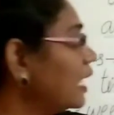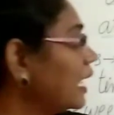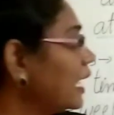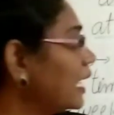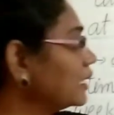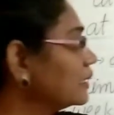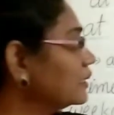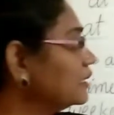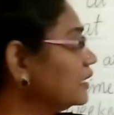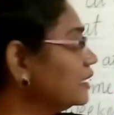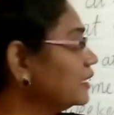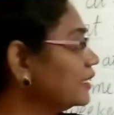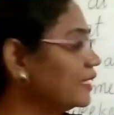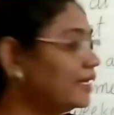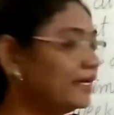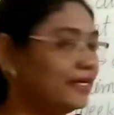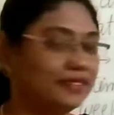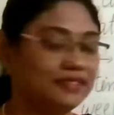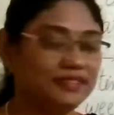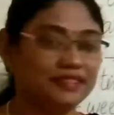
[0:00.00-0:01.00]
At the
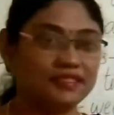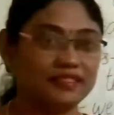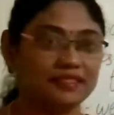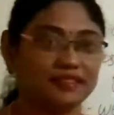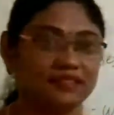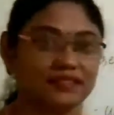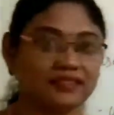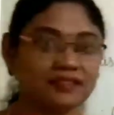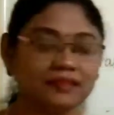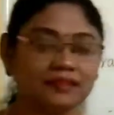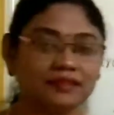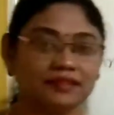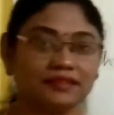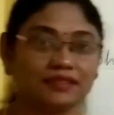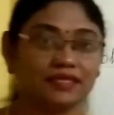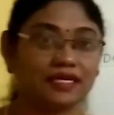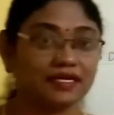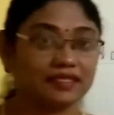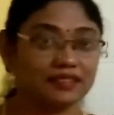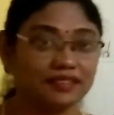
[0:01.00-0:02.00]
end.
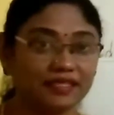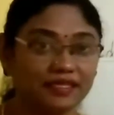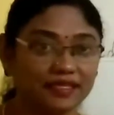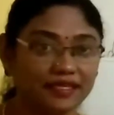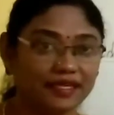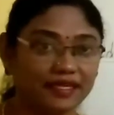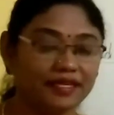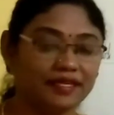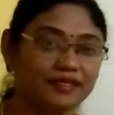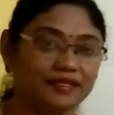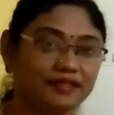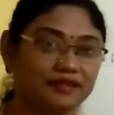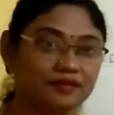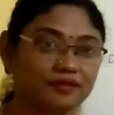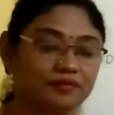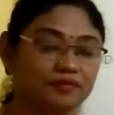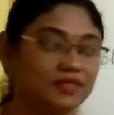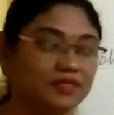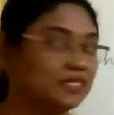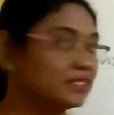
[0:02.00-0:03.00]
At the end
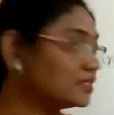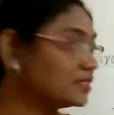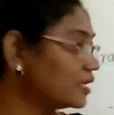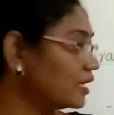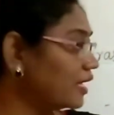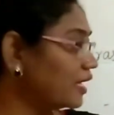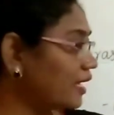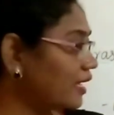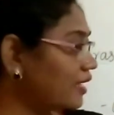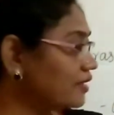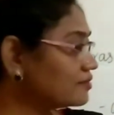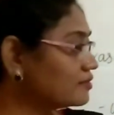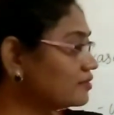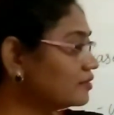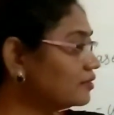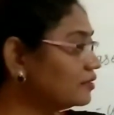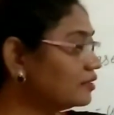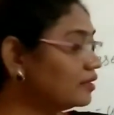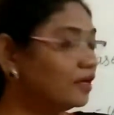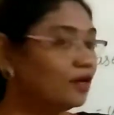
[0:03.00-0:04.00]
means, as
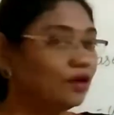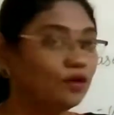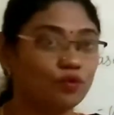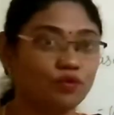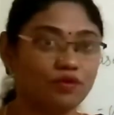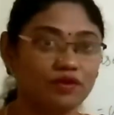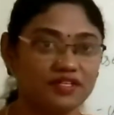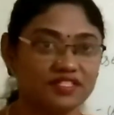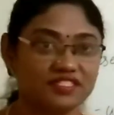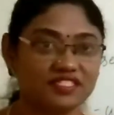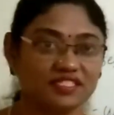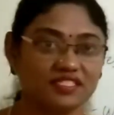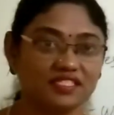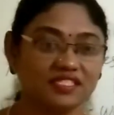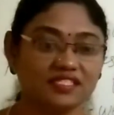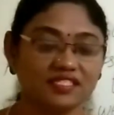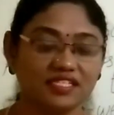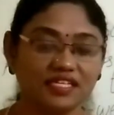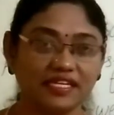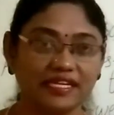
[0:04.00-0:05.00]
the word
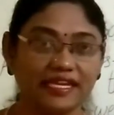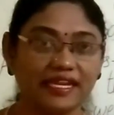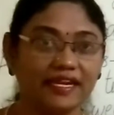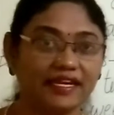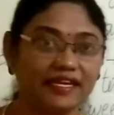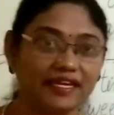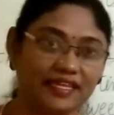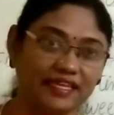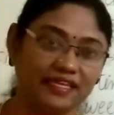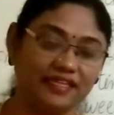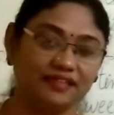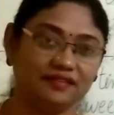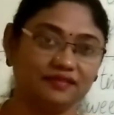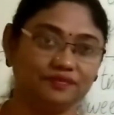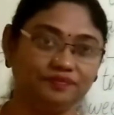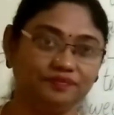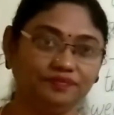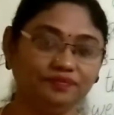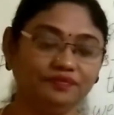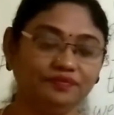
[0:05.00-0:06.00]
suggested, ending.
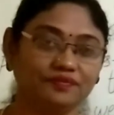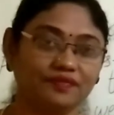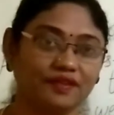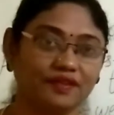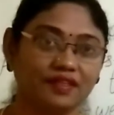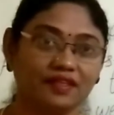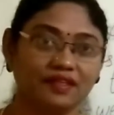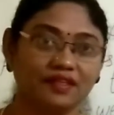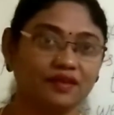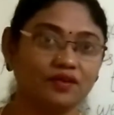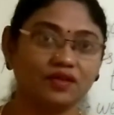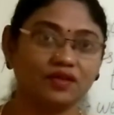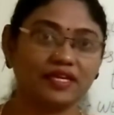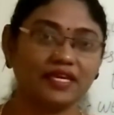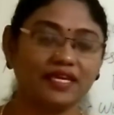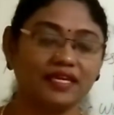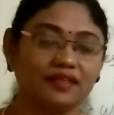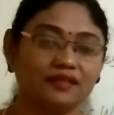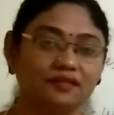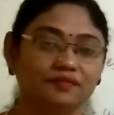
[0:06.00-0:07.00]

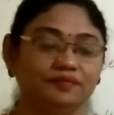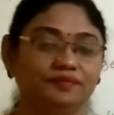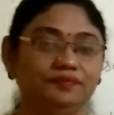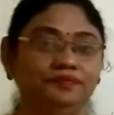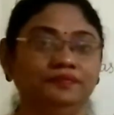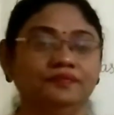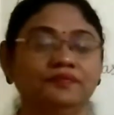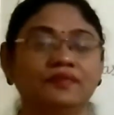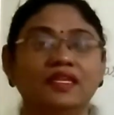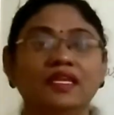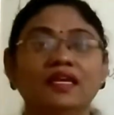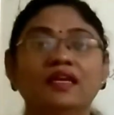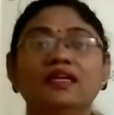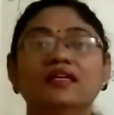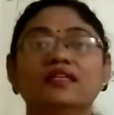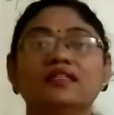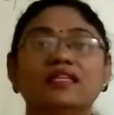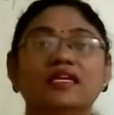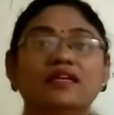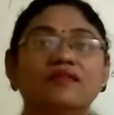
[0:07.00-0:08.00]
Okay.
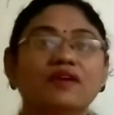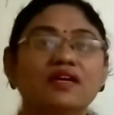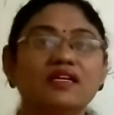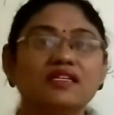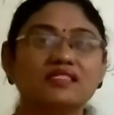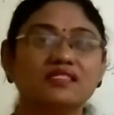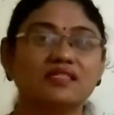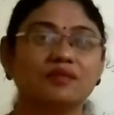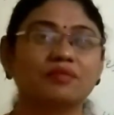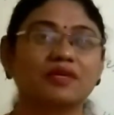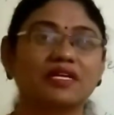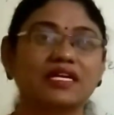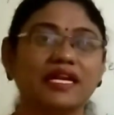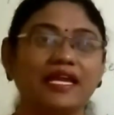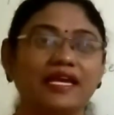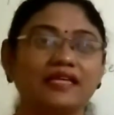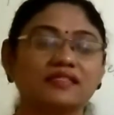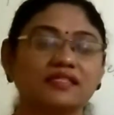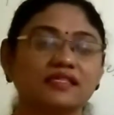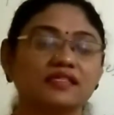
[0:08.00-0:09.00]
There was some
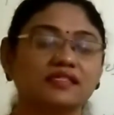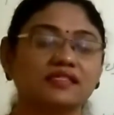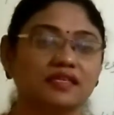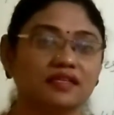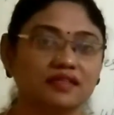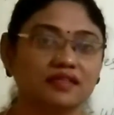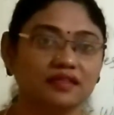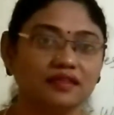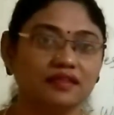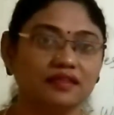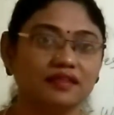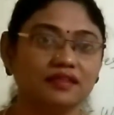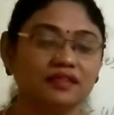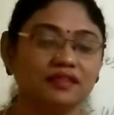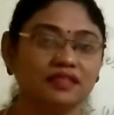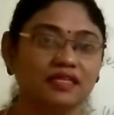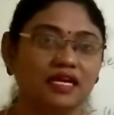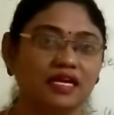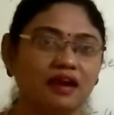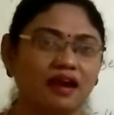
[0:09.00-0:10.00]
clashes occurred
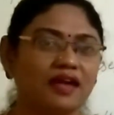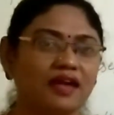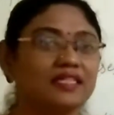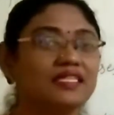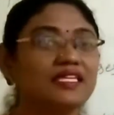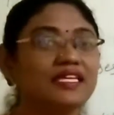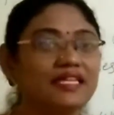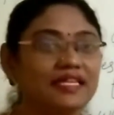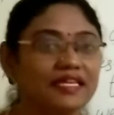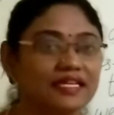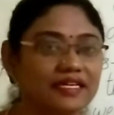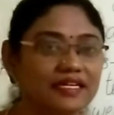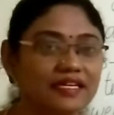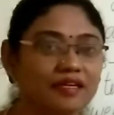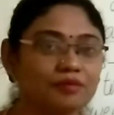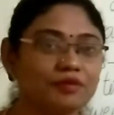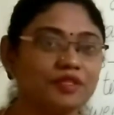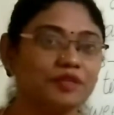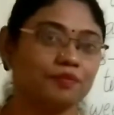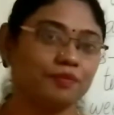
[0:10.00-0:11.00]
at the end
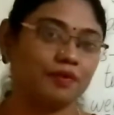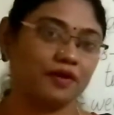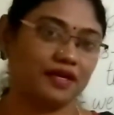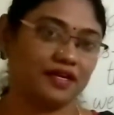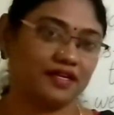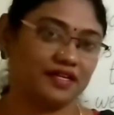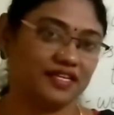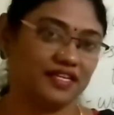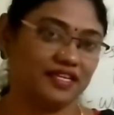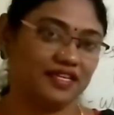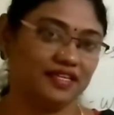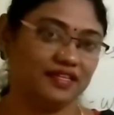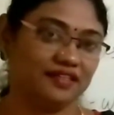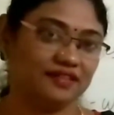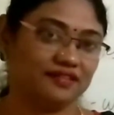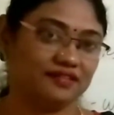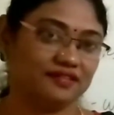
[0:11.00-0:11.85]
of the party.